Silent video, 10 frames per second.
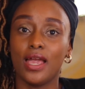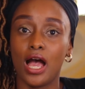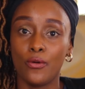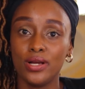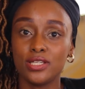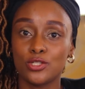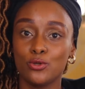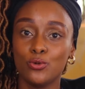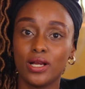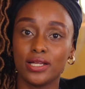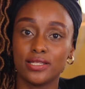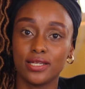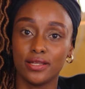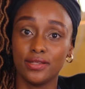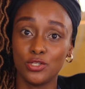I want us to look
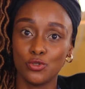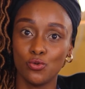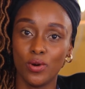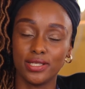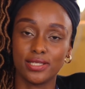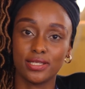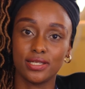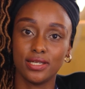at these two words,